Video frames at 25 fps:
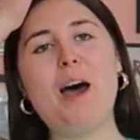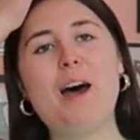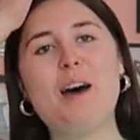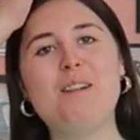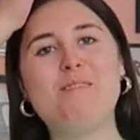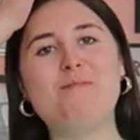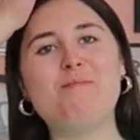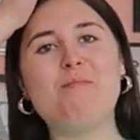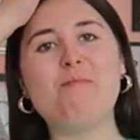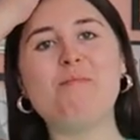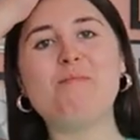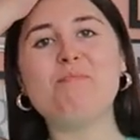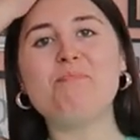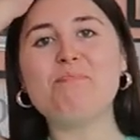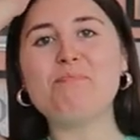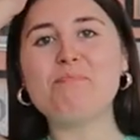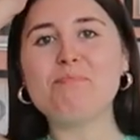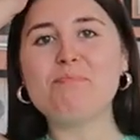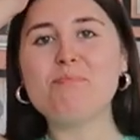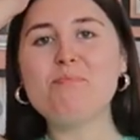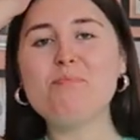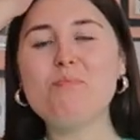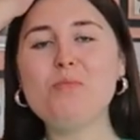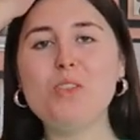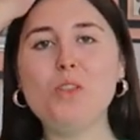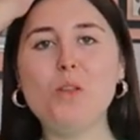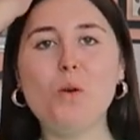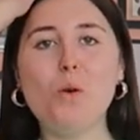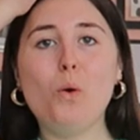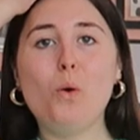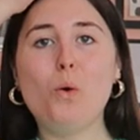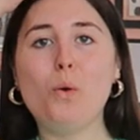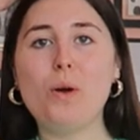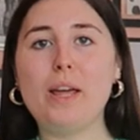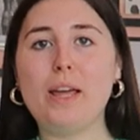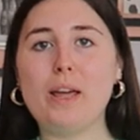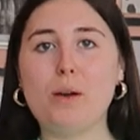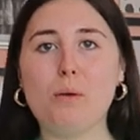um
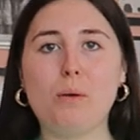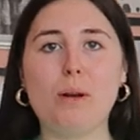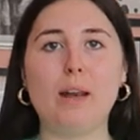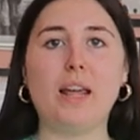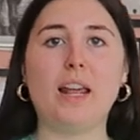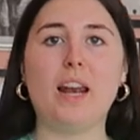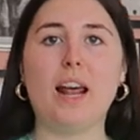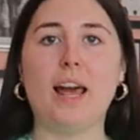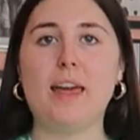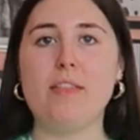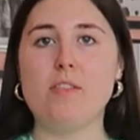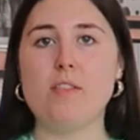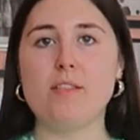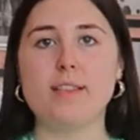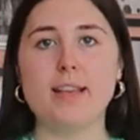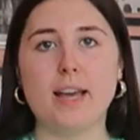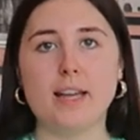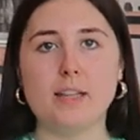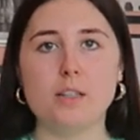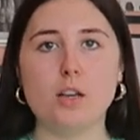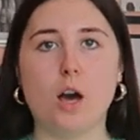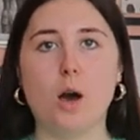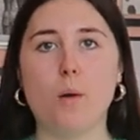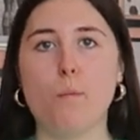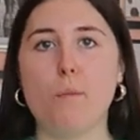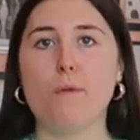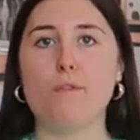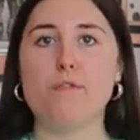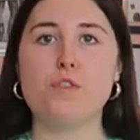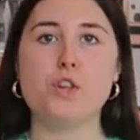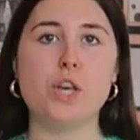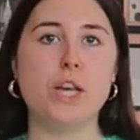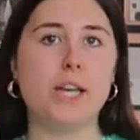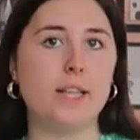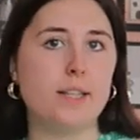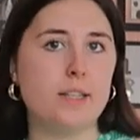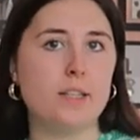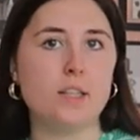or equally like in the daytime with
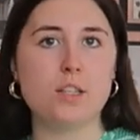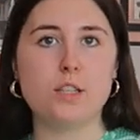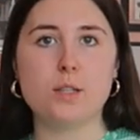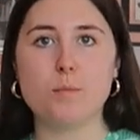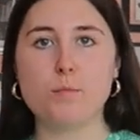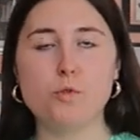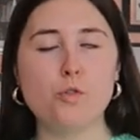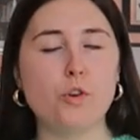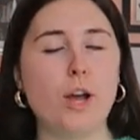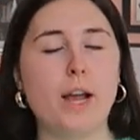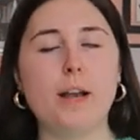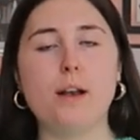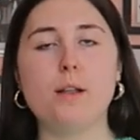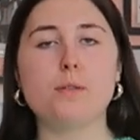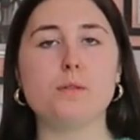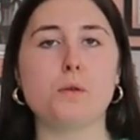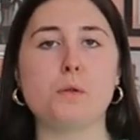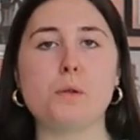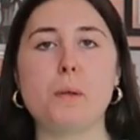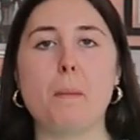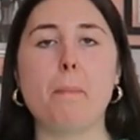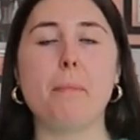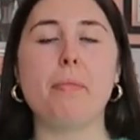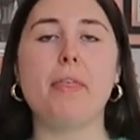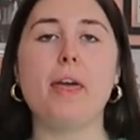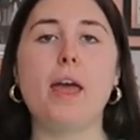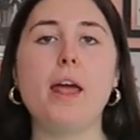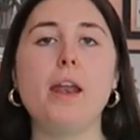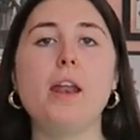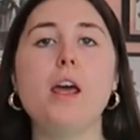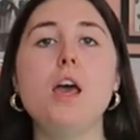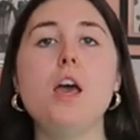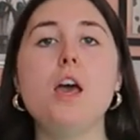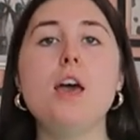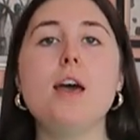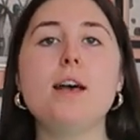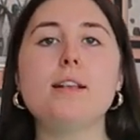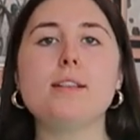jeans and some trainers or something